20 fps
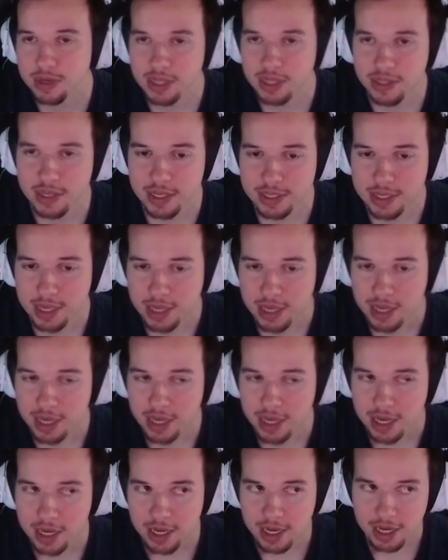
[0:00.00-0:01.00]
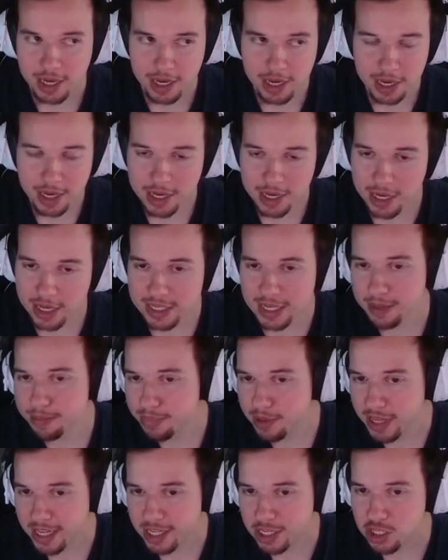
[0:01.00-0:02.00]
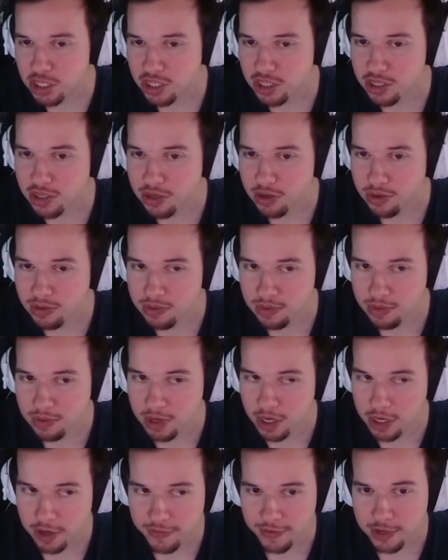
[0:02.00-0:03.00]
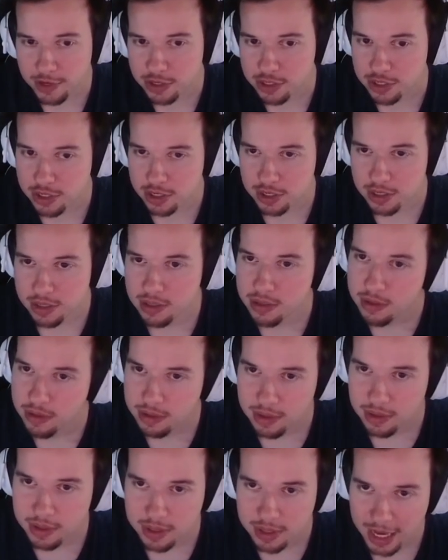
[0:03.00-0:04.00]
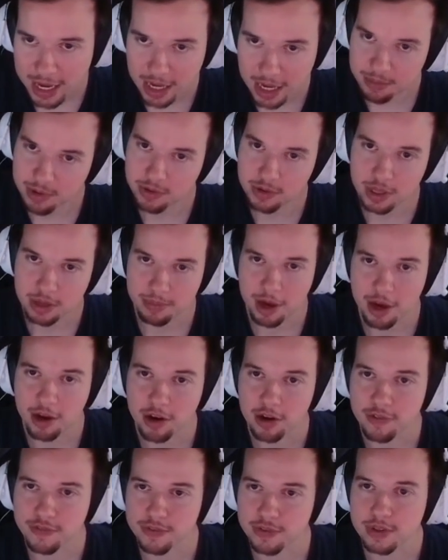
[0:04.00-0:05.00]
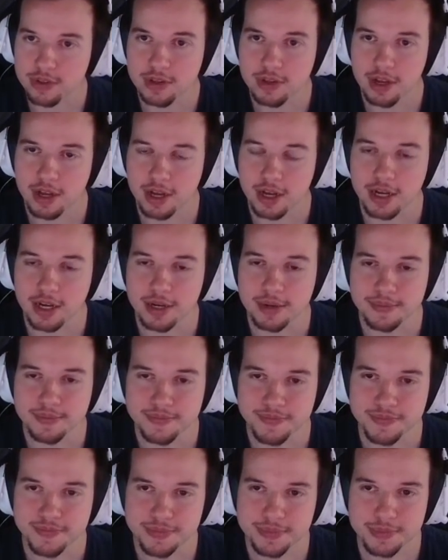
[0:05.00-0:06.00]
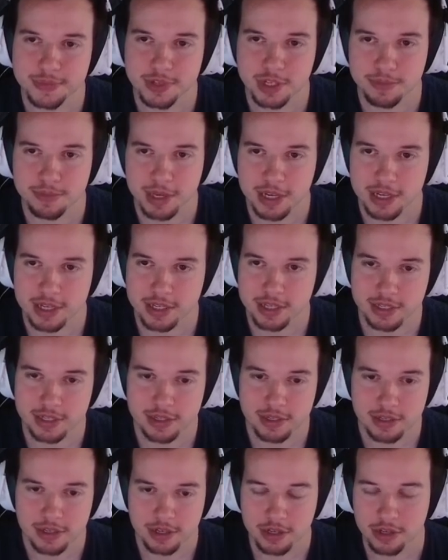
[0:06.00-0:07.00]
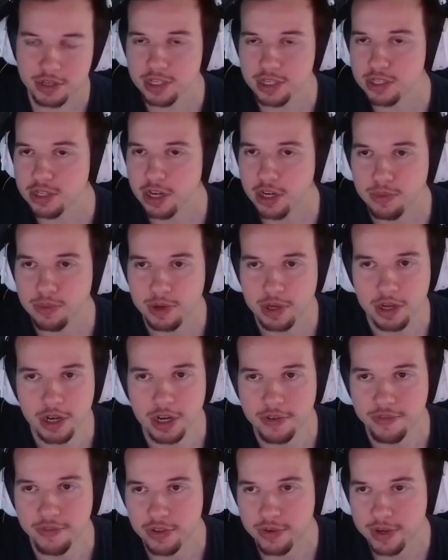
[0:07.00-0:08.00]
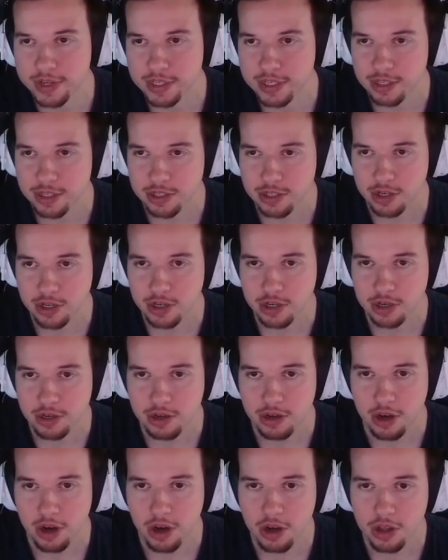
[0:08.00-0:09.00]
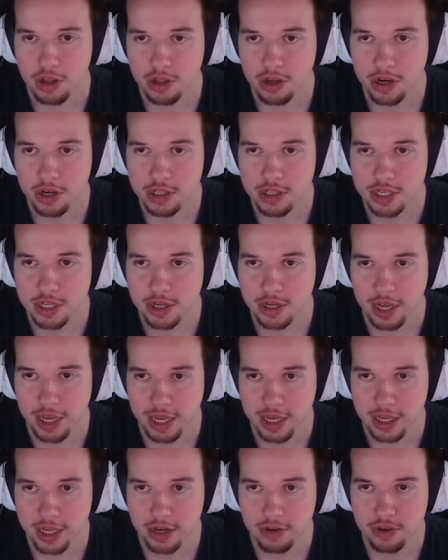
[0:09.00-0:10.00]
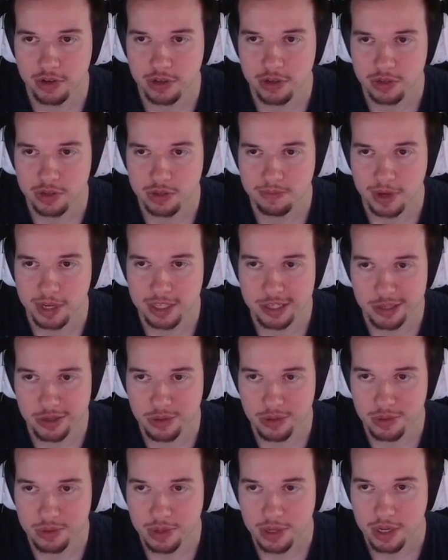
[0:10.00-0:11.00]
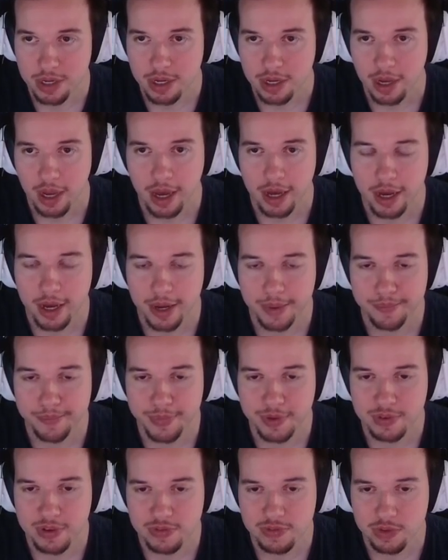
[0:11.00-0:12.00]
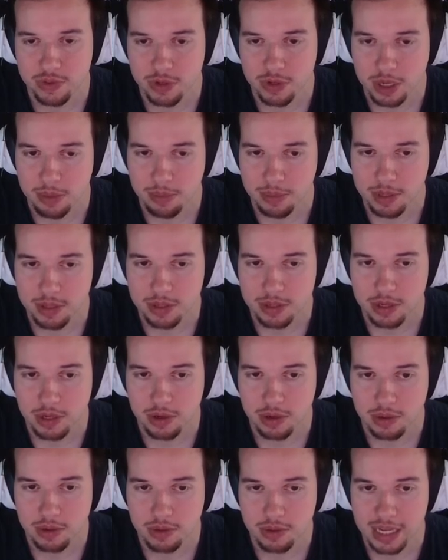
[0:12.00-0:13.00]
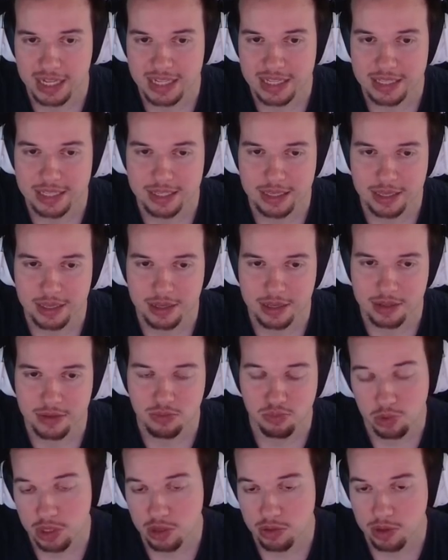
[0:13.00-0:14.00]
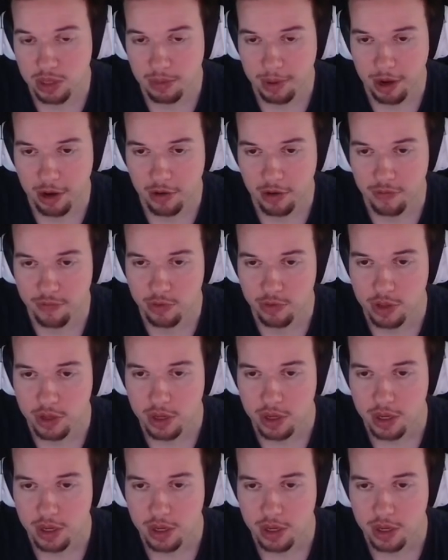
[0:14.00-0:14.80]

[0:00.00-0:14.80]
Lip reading: one of these, it's like playing Jinzo on your first turn. That can be really powerful. Just because, you discard 1 card for the rest of this turn, all cards in your hand are reduced by 2, even after they're summoned. So that's really, really powerful.